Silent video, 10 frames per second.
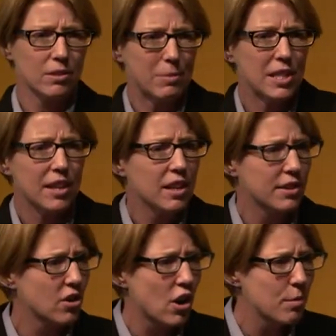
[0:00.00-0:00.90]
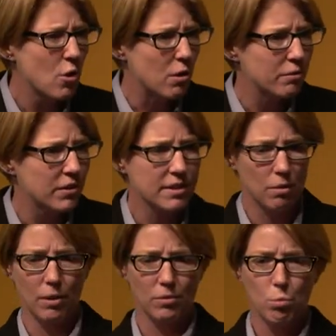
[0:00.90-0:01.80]
particular time off. It's
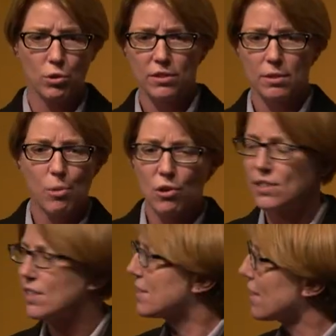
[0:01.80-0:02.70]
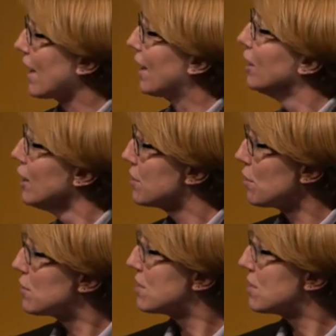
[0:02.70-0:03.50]
like, what does the policy say? So I was